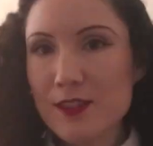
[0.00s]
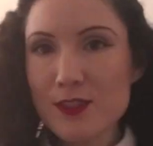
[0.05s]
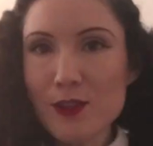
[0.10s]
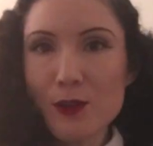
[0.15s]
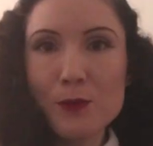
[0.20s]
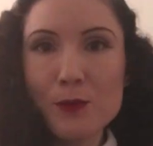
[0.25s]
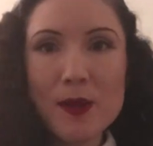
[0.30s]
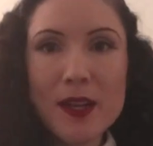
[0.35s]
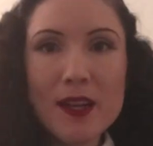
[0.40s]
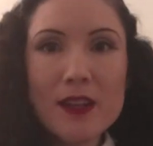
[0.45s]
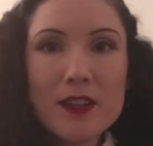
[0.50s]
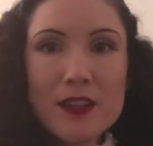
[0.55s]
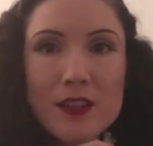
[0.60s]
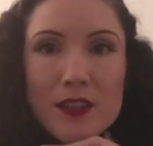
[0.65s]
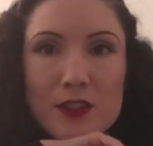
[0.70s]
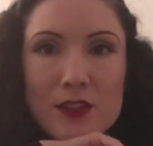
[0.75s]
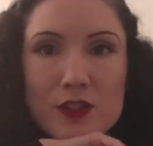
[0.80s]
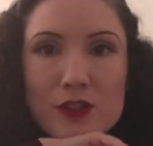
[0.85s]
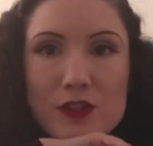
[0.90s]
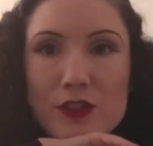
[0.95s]
so
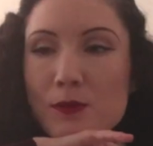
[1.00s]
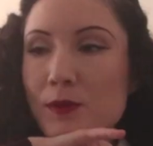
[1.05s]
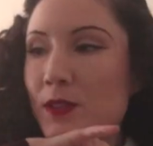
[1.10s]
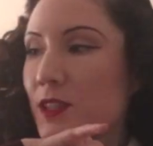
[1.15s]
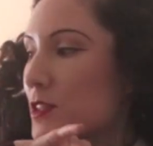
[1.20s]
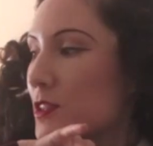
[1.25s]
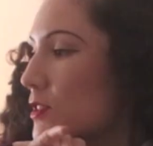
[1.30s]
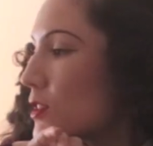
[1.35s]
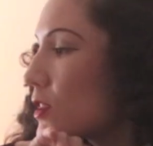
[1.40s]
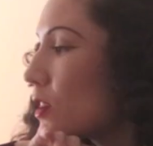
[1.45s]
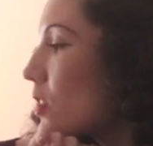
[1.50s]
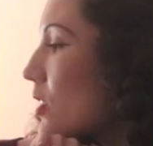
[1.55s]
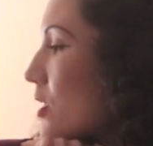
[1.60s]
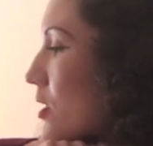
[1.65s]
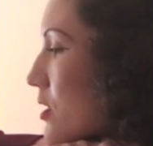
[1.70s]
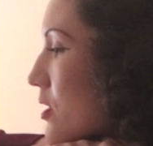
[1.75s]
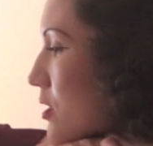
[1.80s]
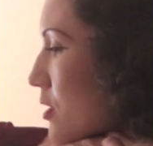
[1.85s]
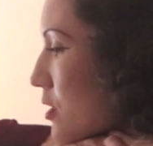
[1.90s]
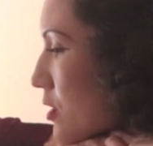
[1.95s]
where should we
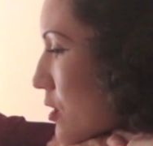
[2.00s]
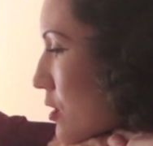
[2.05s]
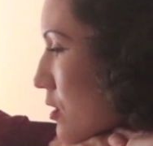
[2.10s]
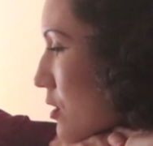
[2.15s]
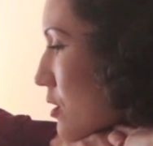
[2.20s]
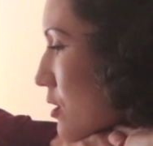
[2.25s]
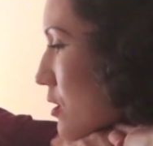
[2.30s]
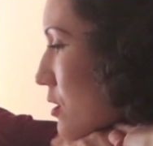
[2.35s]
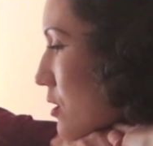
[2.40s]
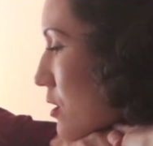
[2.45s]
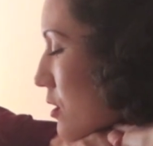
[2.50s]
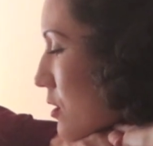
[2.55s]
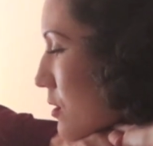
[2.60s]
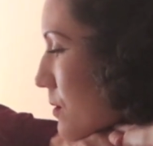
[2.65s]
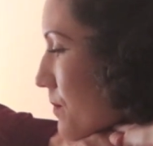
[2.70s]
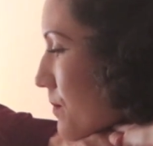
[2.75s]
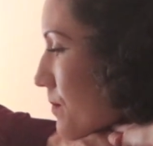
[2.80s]
start?